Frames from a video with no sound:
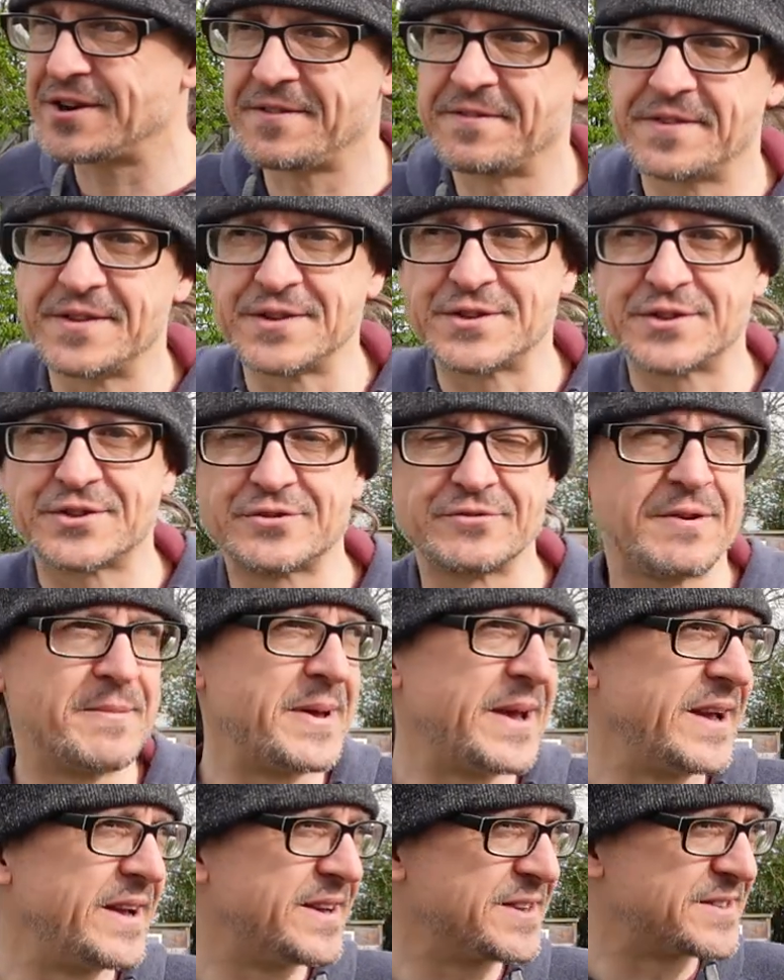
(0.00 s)
off the
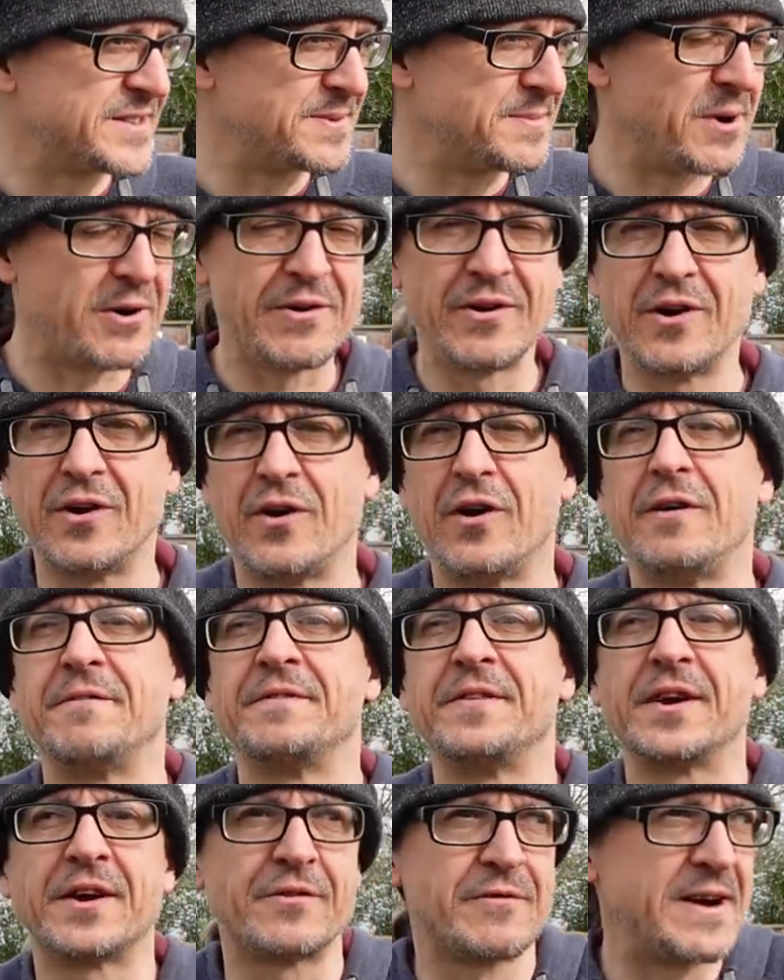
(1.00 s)
strimming tomorrow of
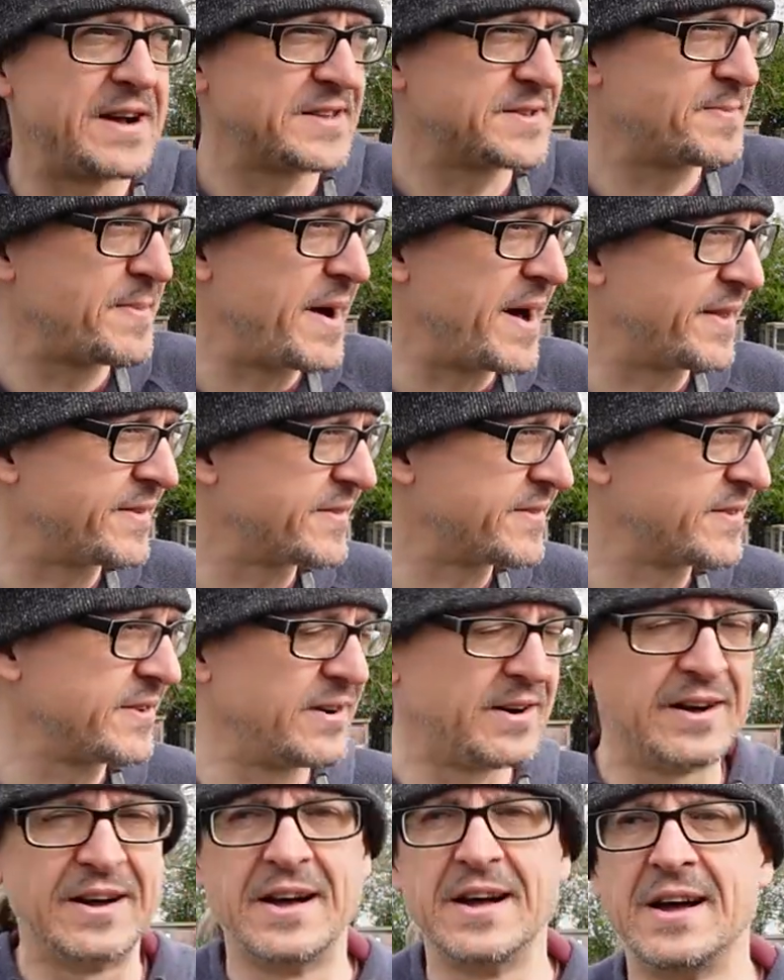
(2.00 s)
the grass path.
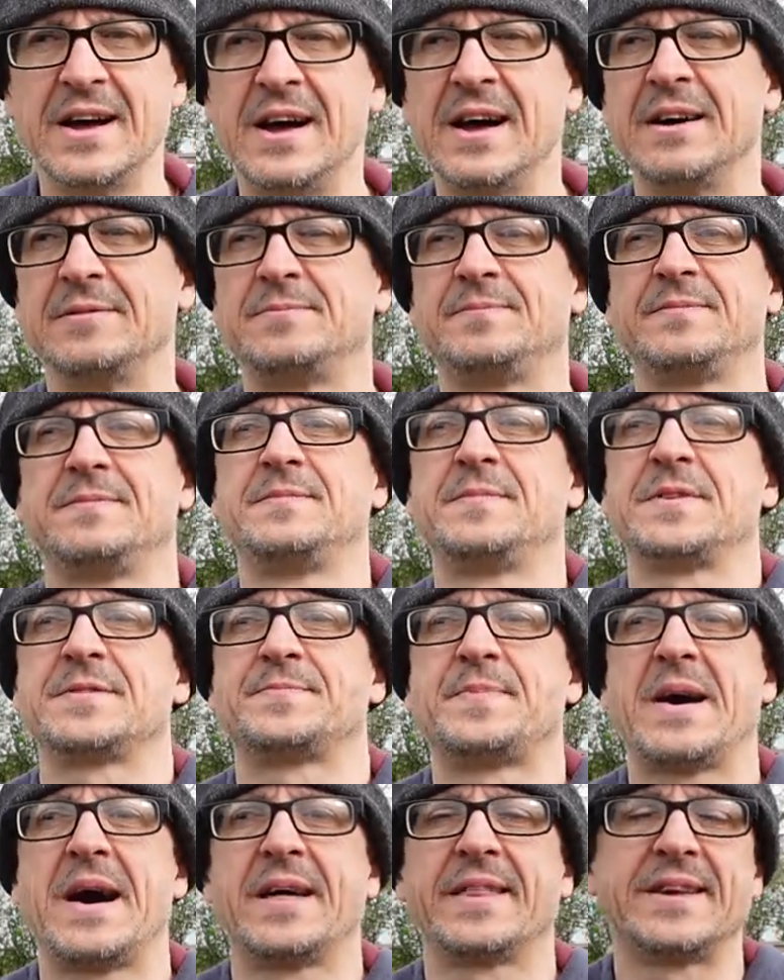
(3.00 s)
So that's
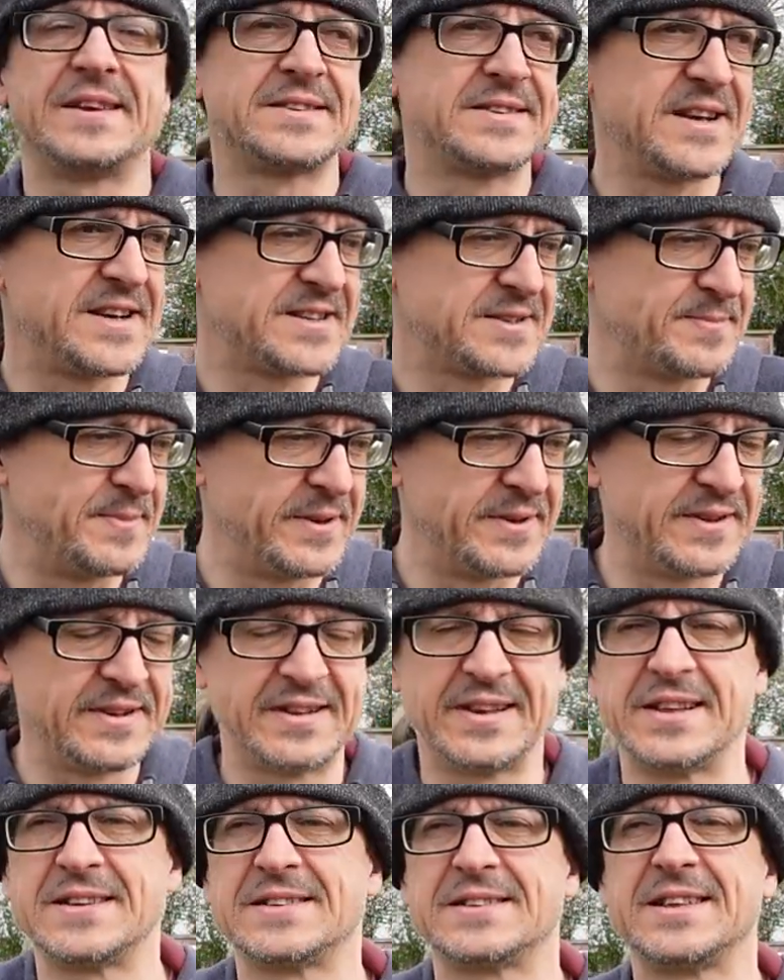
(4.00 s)
part of the assessment.
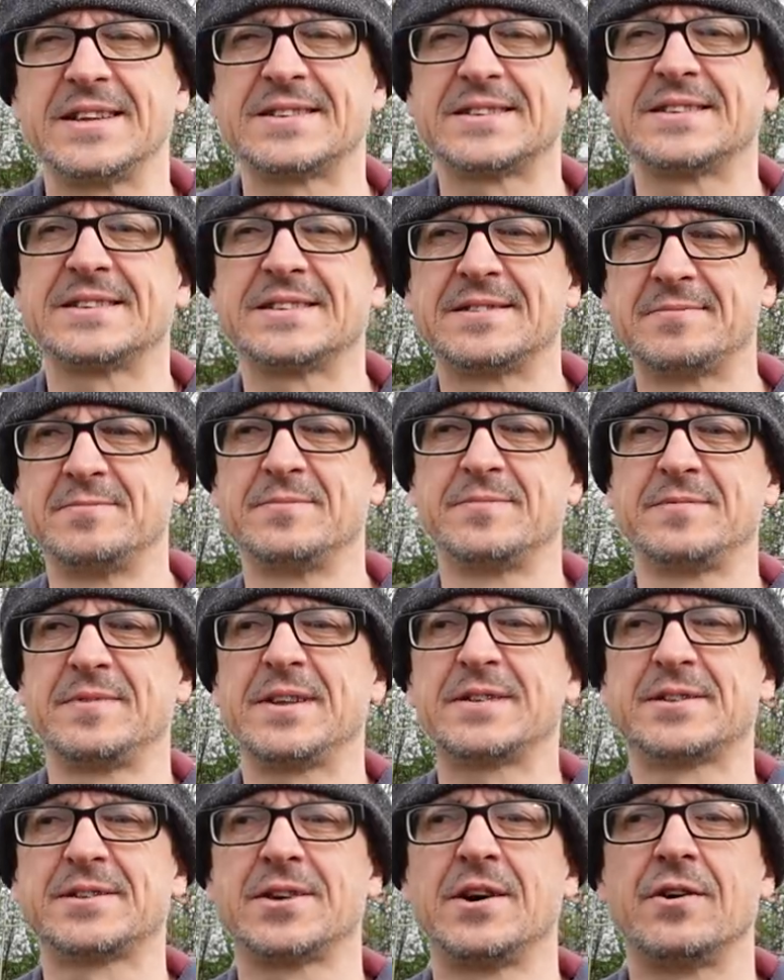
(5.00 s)

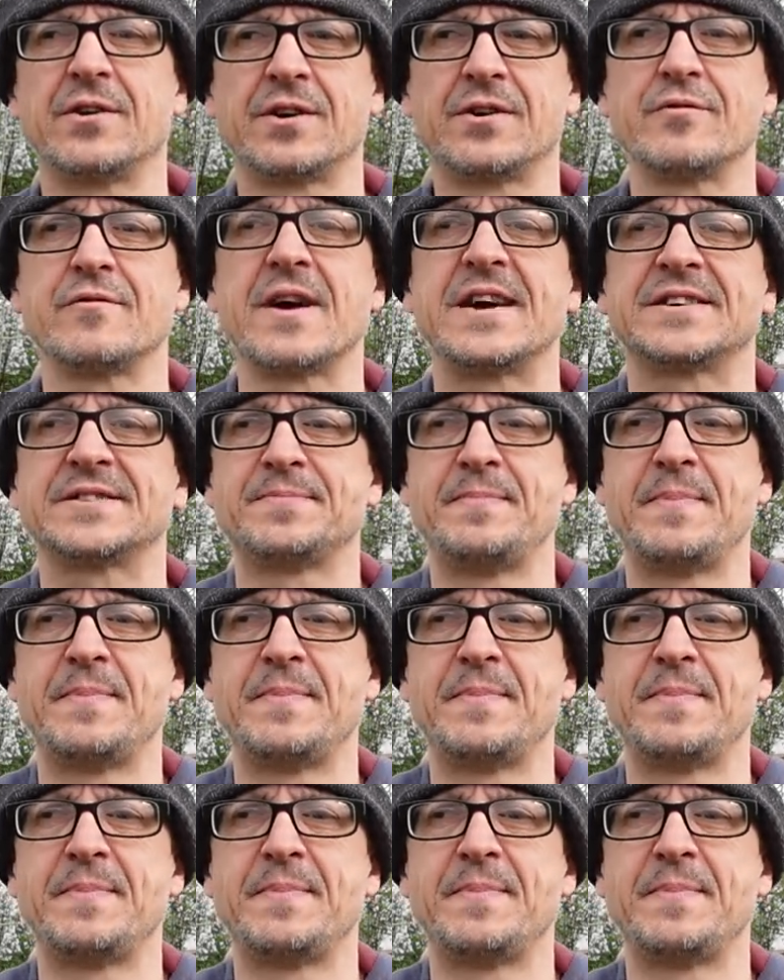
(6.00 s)
Let's talk grass